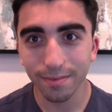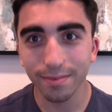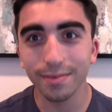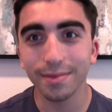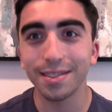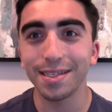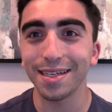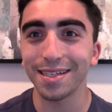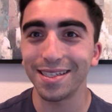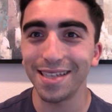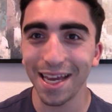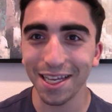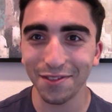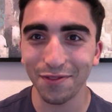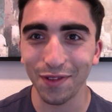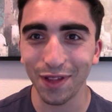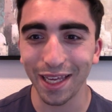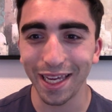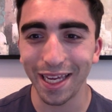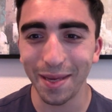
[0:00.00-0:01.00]

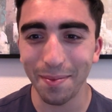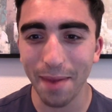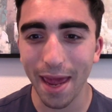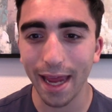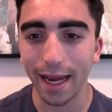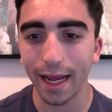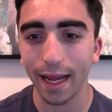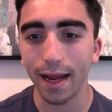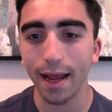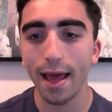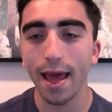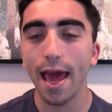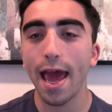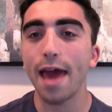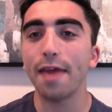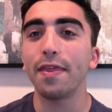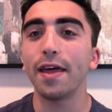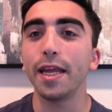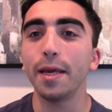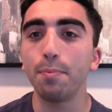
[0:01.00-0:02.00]
successfully, he made it,
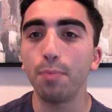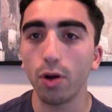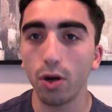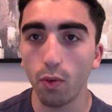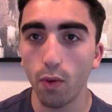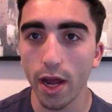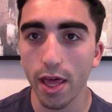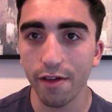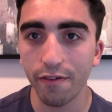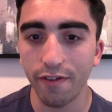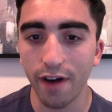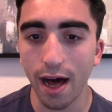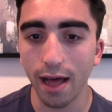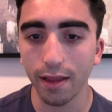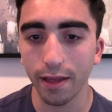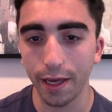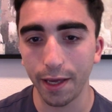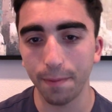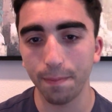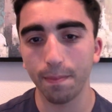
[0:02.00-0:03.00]
and then he put away the
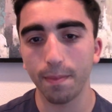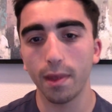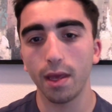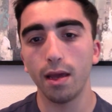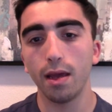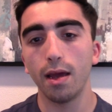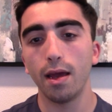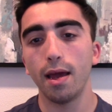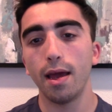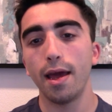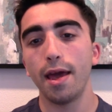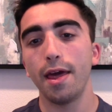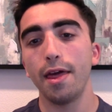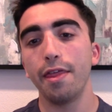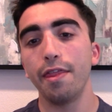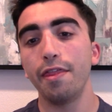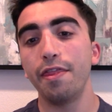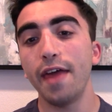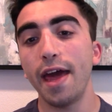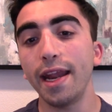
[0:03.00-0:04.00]
volley.
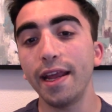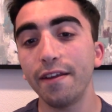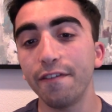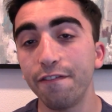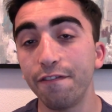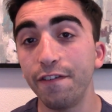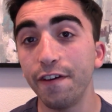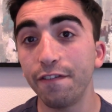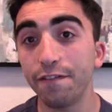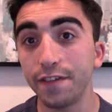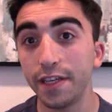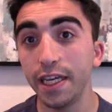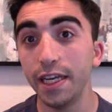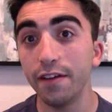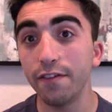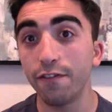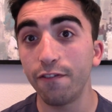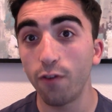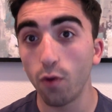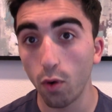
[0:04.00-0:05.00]
Then at
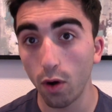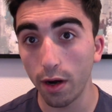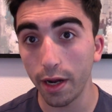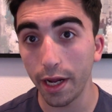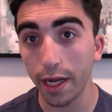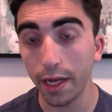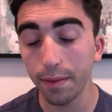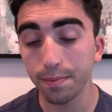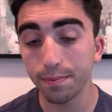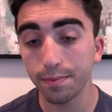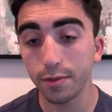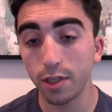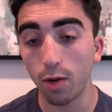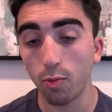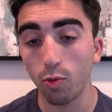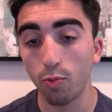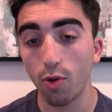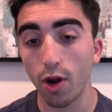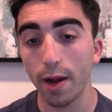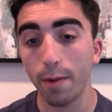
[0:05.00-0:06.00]
15:40,
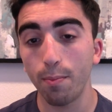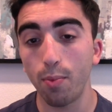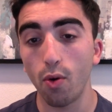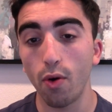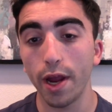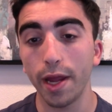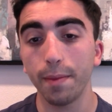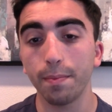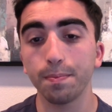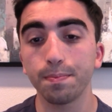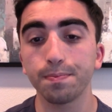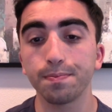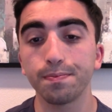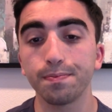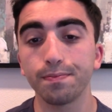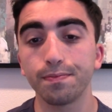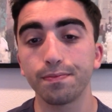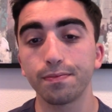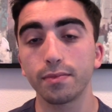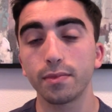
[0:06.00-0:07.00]
double break point,
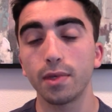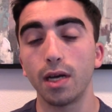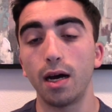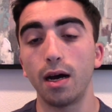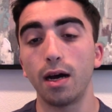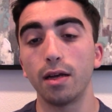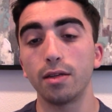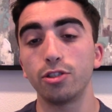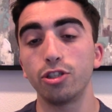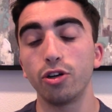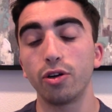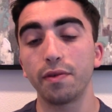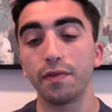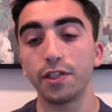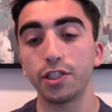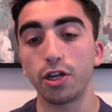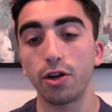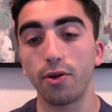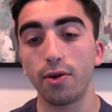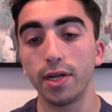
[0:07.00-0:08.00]

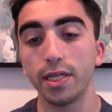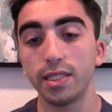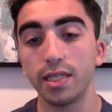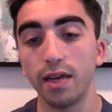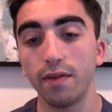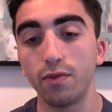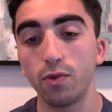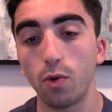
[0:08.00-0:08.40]
Djokovic had already saved